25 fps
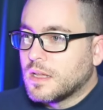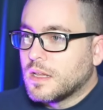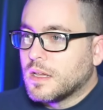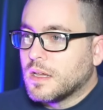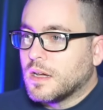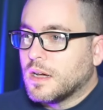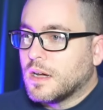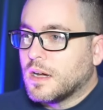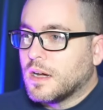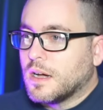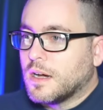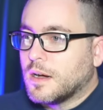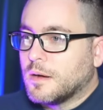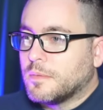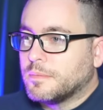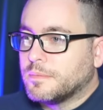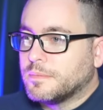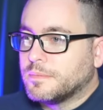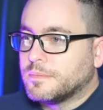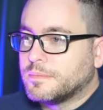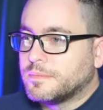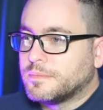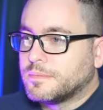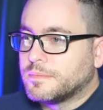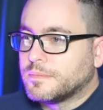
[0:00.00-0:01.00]

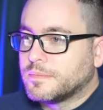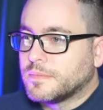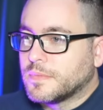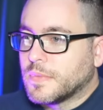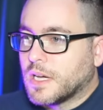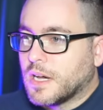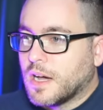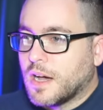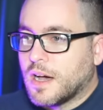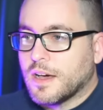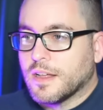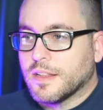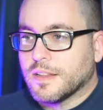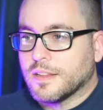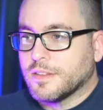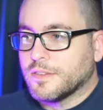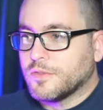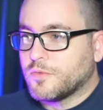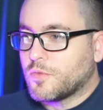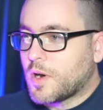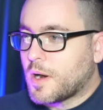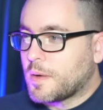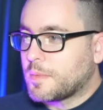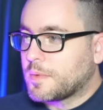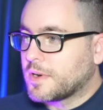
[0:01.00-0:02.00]
Um, ah,
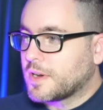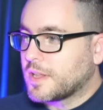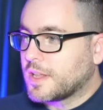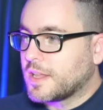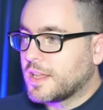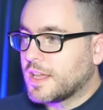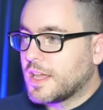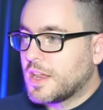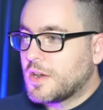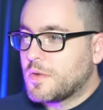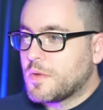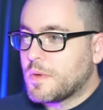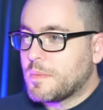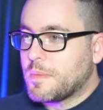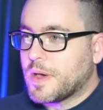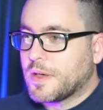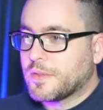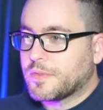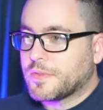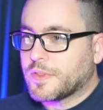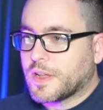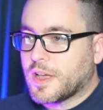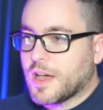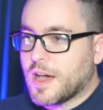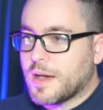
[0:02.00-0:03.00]
Robert again
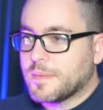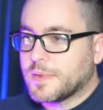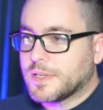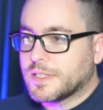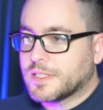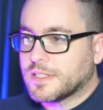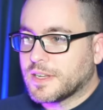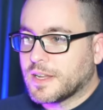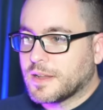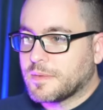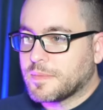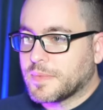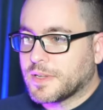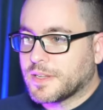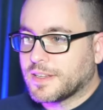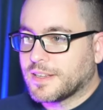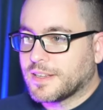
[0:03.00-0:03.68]
about the comet sniping.